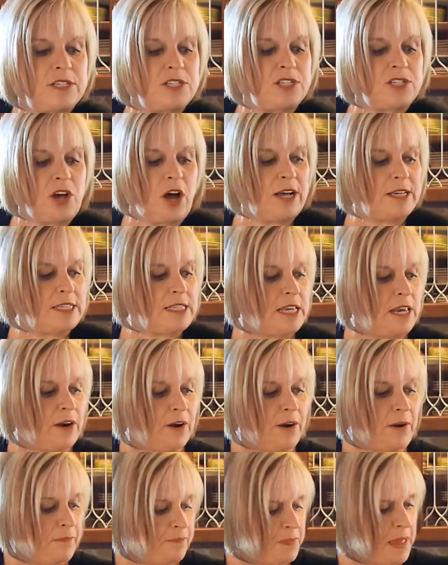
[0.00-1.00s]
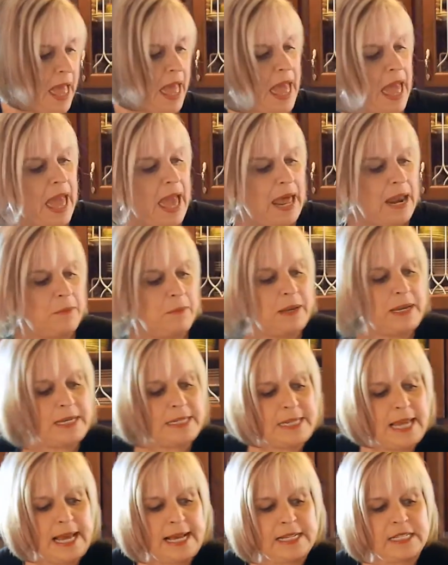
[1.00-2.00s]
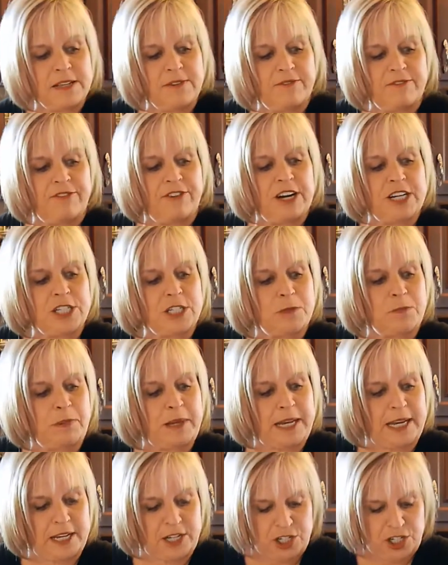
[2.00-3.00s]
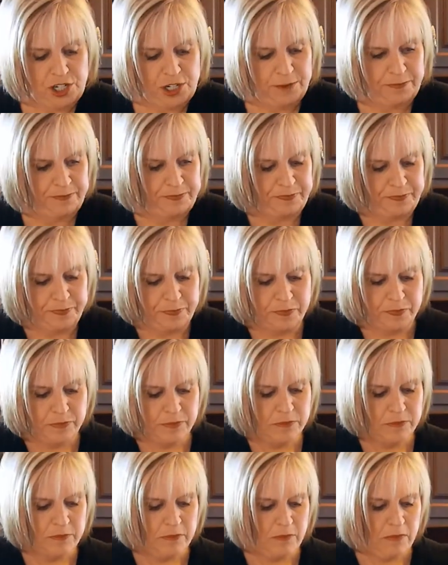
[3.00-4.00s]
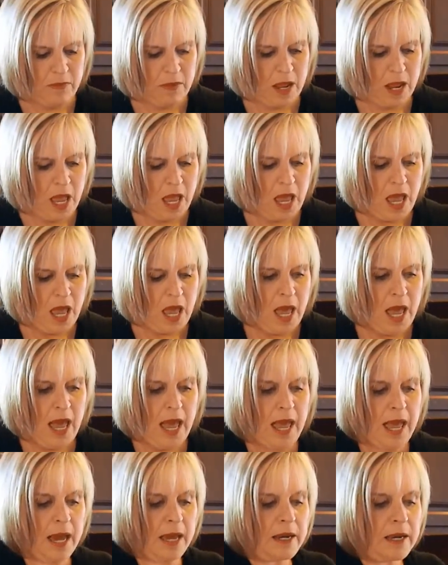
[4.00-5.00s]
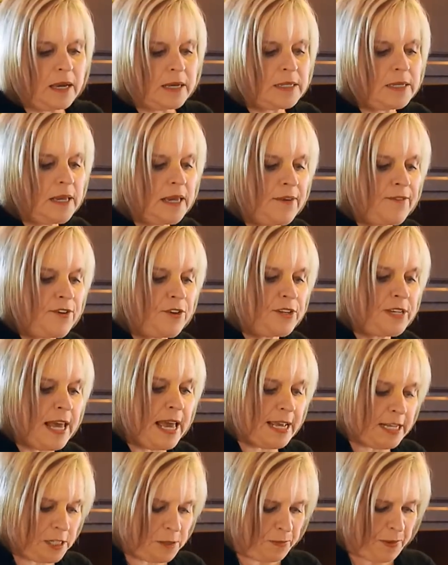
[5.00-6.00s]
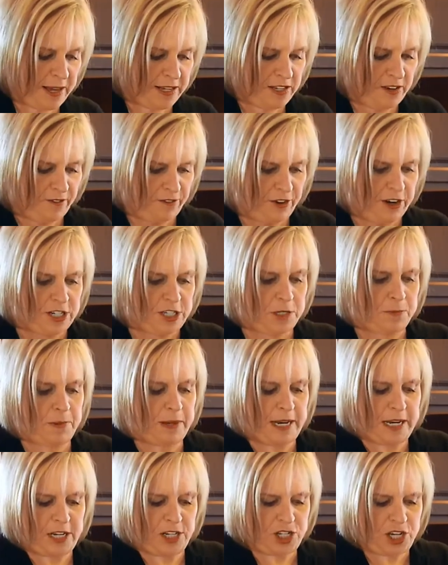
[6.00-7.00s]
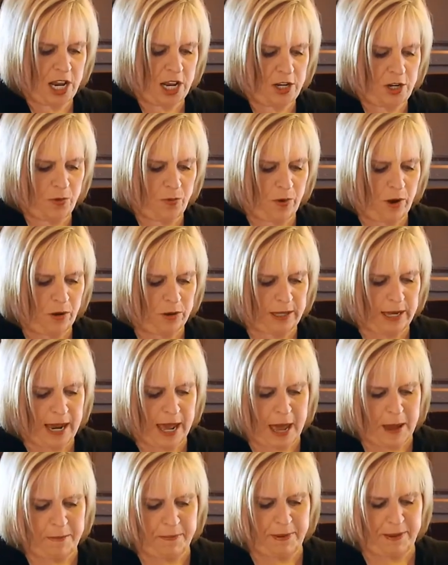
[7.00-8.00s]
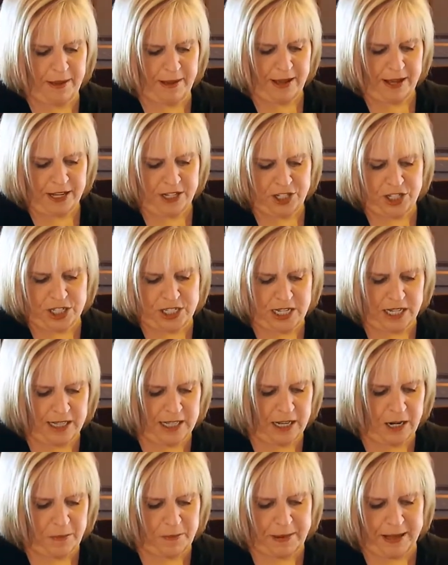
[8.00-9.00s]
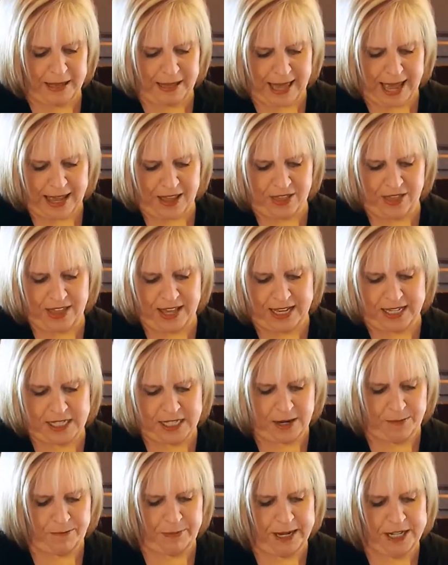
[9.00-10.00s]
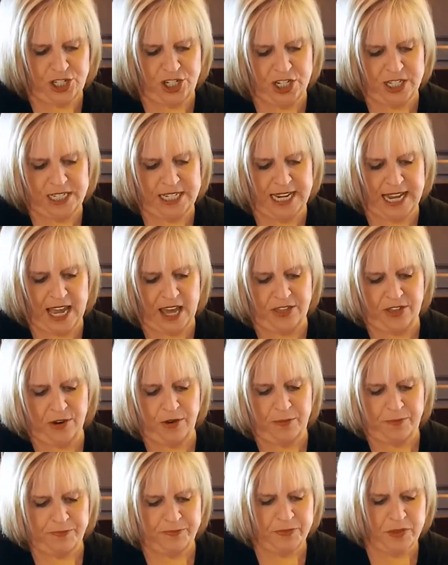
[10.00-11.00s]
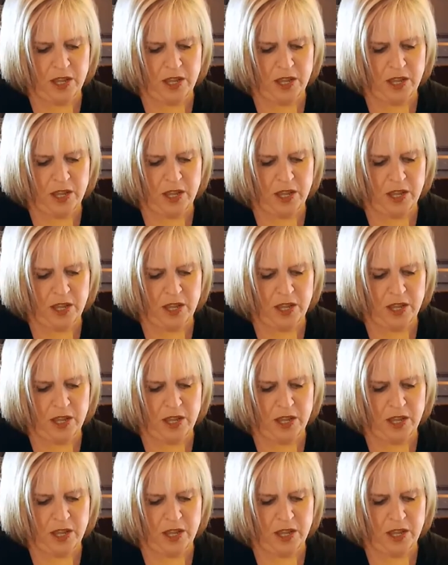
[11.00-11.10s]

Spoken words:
sauce here. And I'm going to take some fresh spinach. And if you take fresh spinach and you roll it up just a little bit like this and bunch it together,